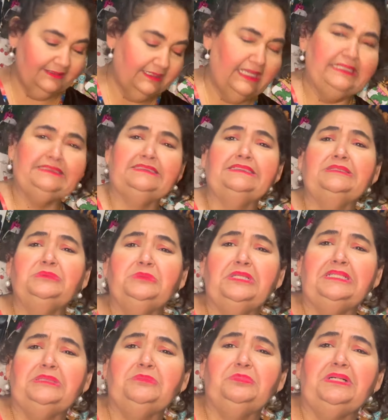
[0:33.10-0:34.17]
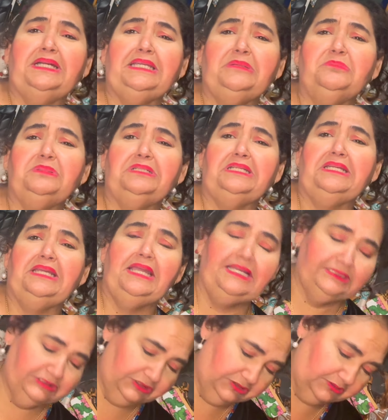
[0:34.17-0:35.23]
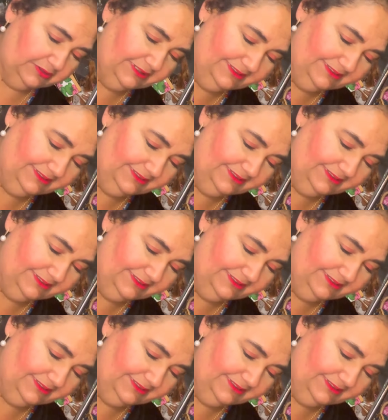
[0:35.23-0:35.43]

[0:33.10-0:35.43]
I didn't want to buy it, but I had to.